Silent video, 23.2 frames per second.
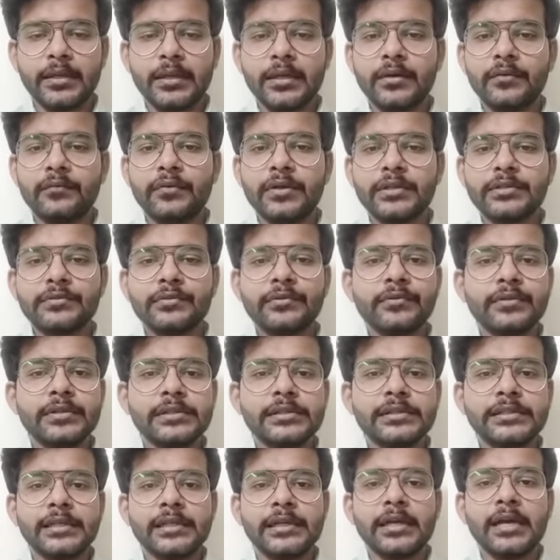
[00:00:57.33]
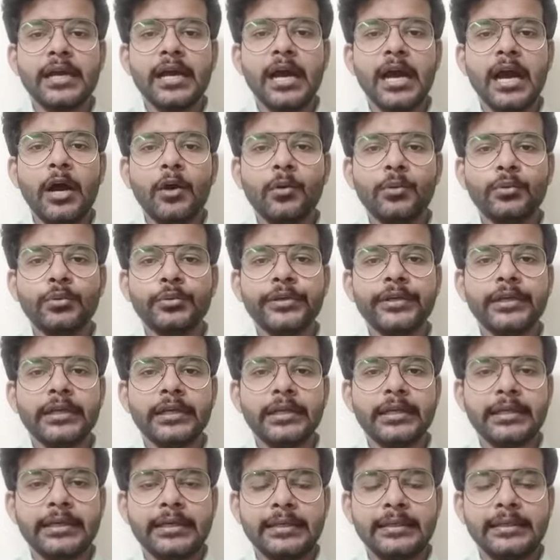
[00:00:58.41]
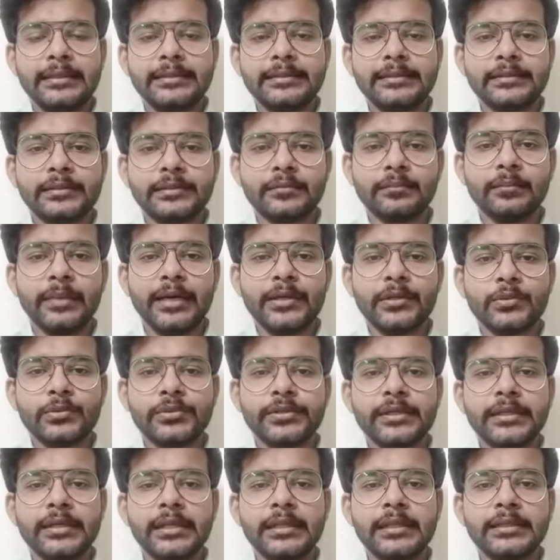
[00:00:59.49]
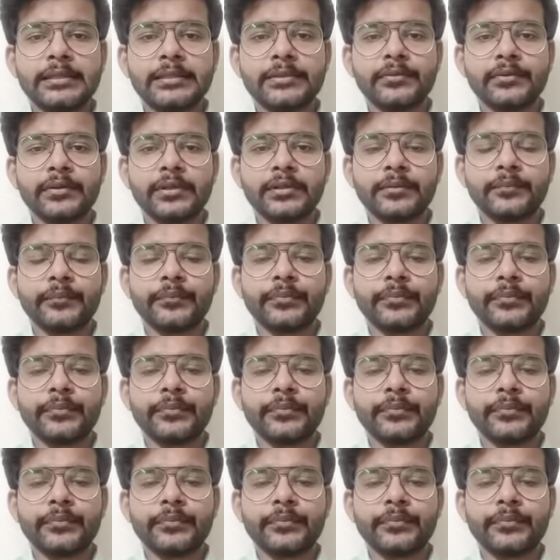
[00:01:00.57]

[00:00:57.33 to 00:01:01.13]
First we will see how to declare a literal by using a literal.